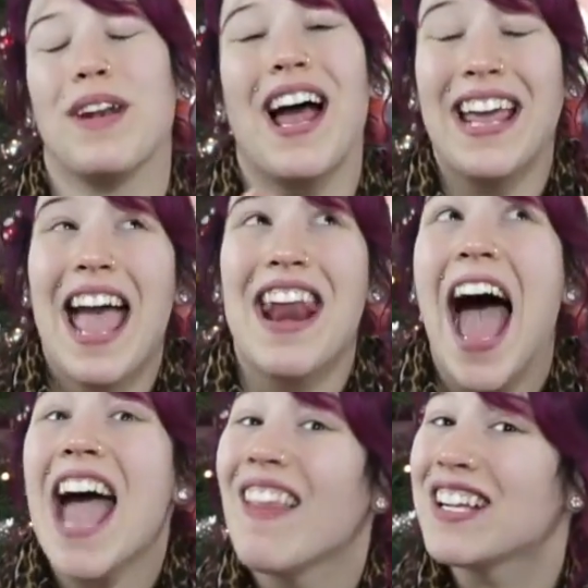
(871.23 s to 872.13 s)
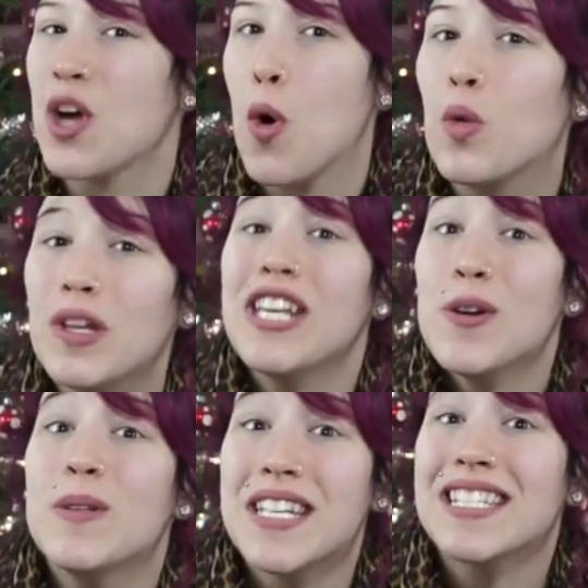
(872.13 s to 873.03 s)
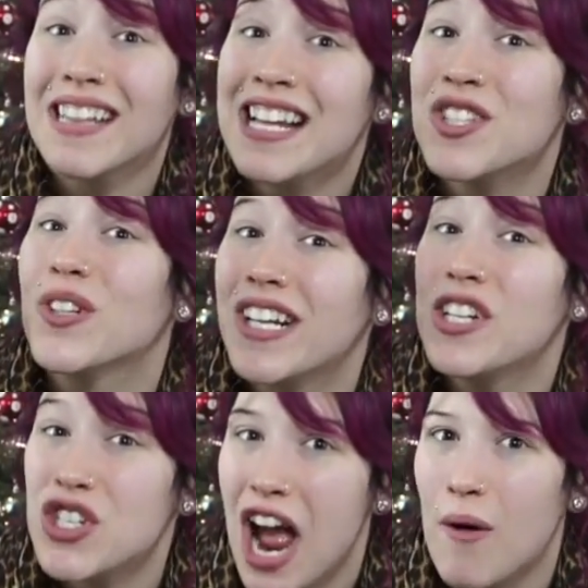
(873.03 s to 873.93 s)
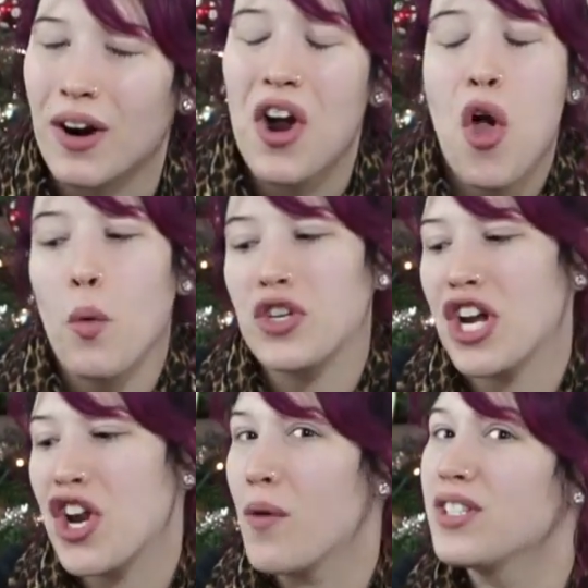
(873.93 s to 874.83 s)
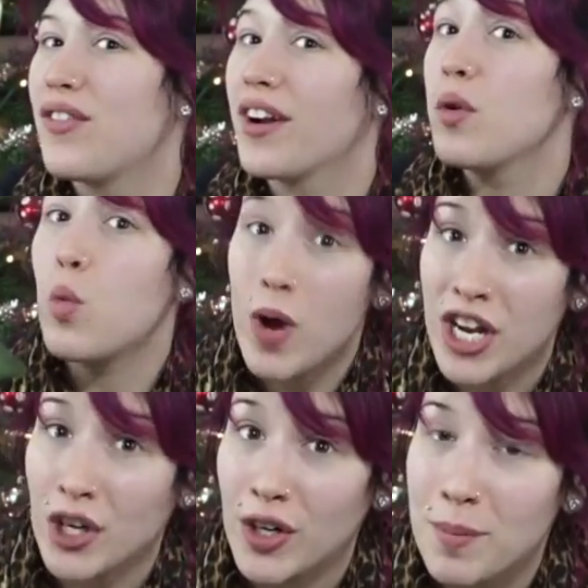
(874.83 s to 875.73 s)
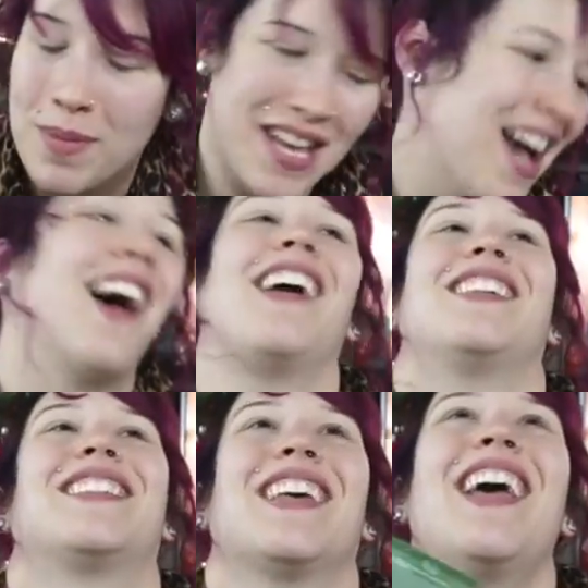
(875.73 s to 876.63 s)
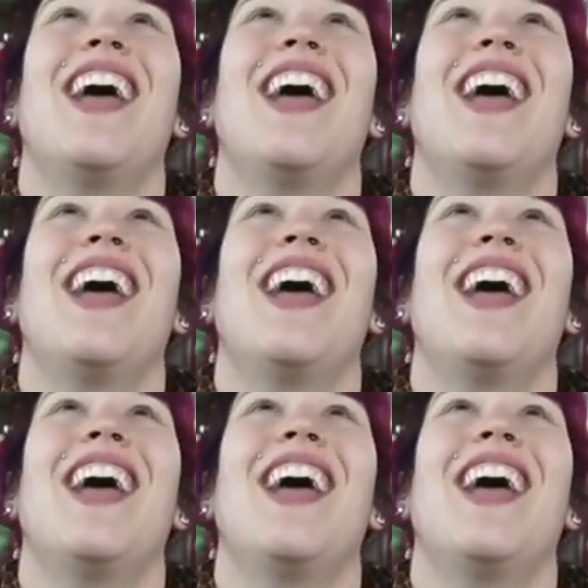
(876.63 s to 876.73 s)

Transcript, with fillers: But again, I like to only use this cleanser in the shower, which I know is very weird because